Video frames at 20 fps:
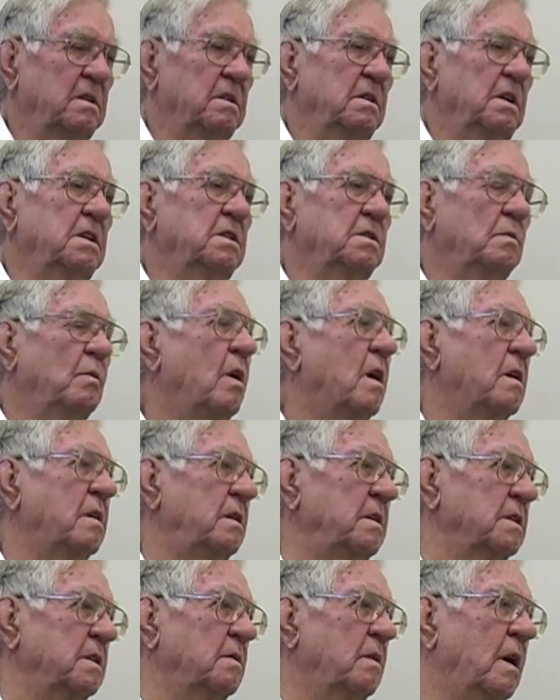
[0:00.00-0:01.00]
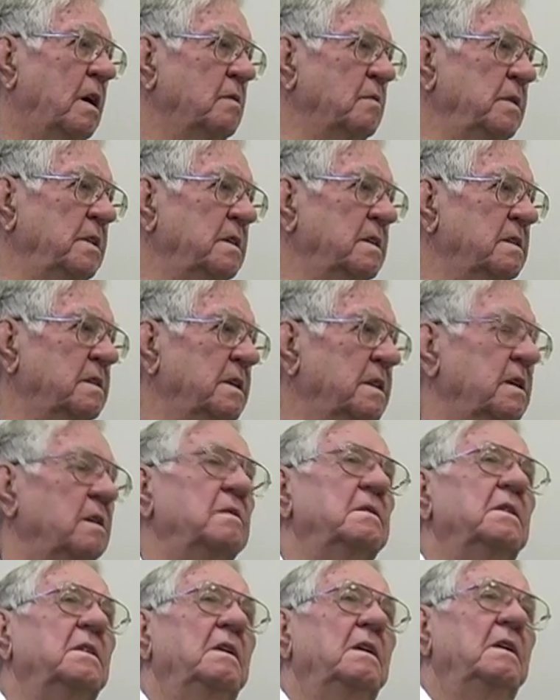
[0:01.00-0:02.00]
water and cartwheeled, and
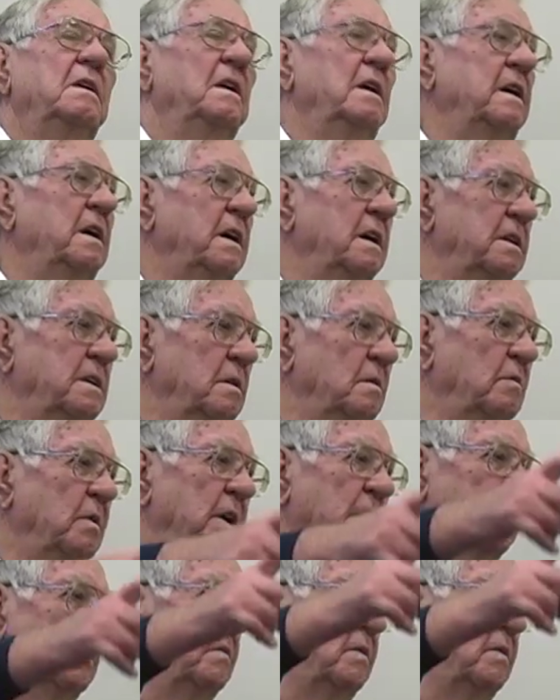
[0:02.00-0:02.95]
the wing